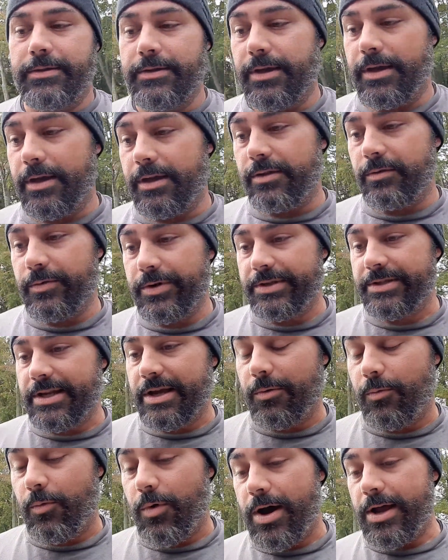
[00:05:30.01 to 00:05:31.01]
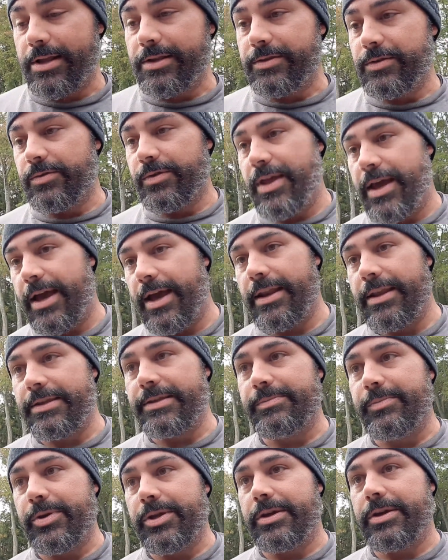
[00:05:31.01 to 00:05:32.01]
The reason I want to do that is
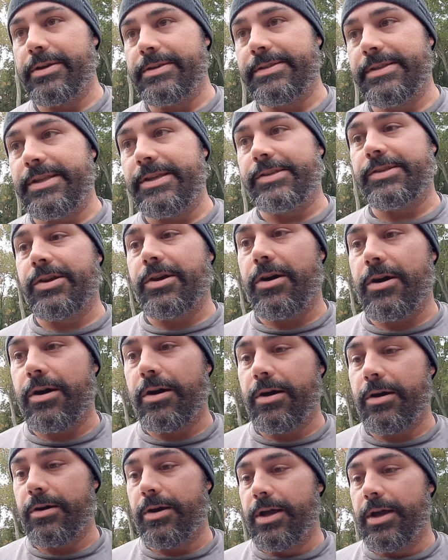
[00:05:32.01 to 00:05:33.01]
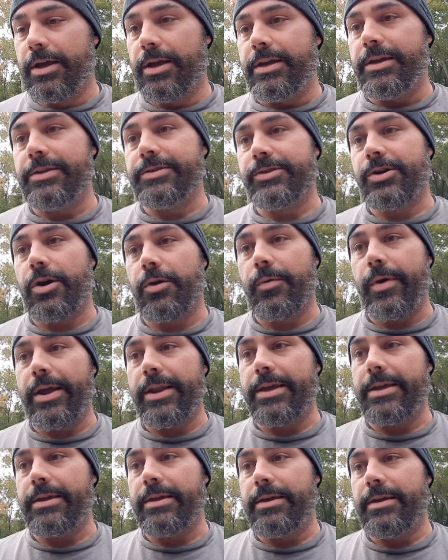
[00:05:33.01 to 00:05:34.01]
because this car is
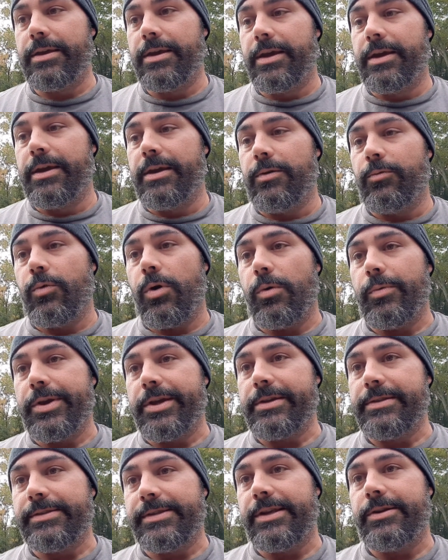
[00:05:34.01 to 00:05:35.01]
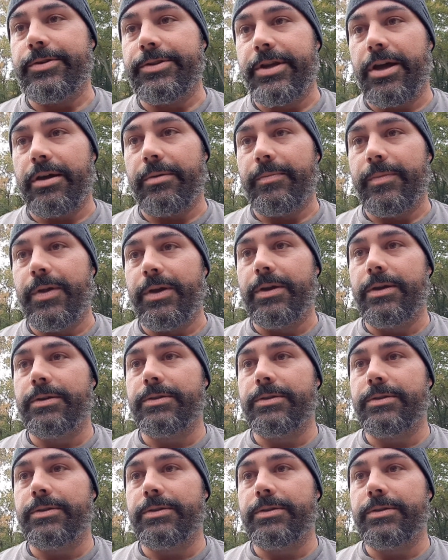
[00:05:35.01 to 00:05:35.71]
already what we consider tubbed.